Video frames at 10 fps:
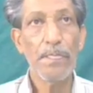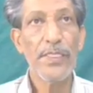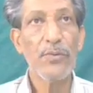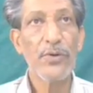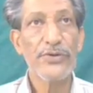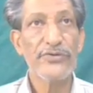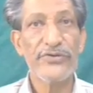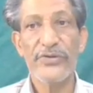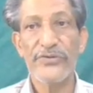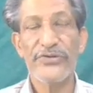Now, what you
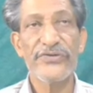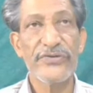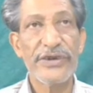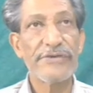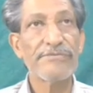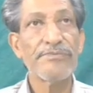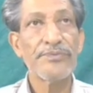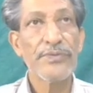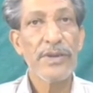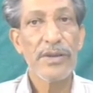see on the screen
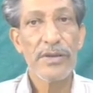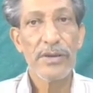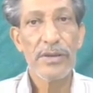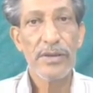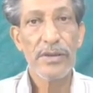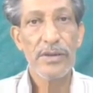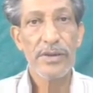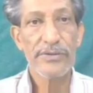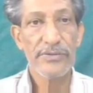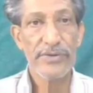
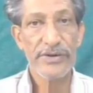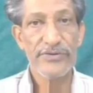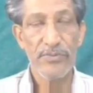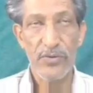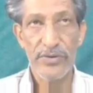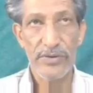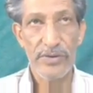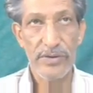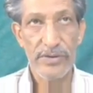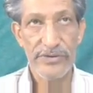is a very small,
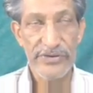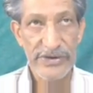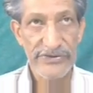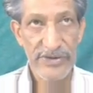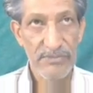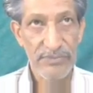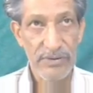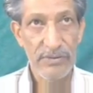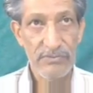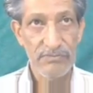is an
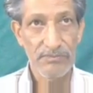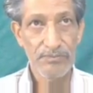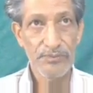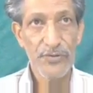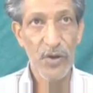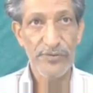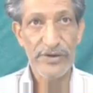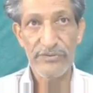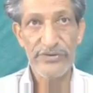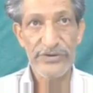example of an
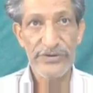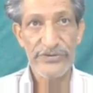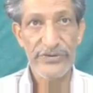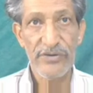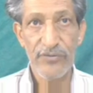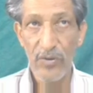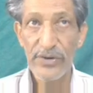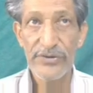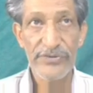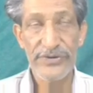invitation, a
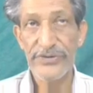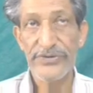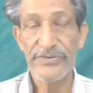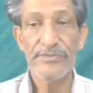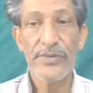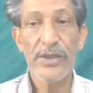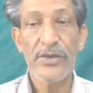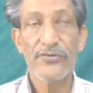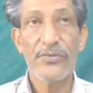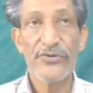formal invitation
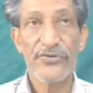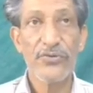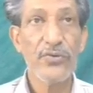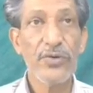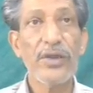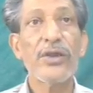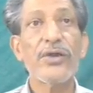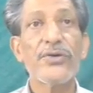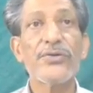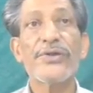from a school
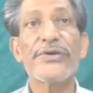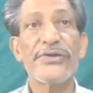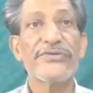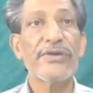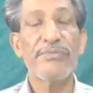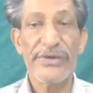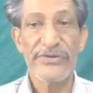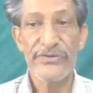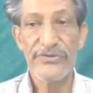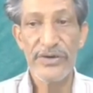to the district
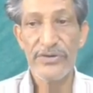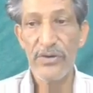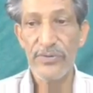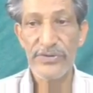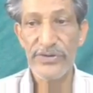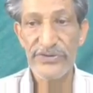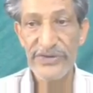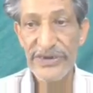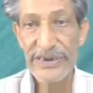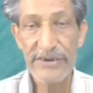magistrate of the
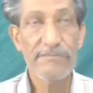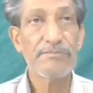city.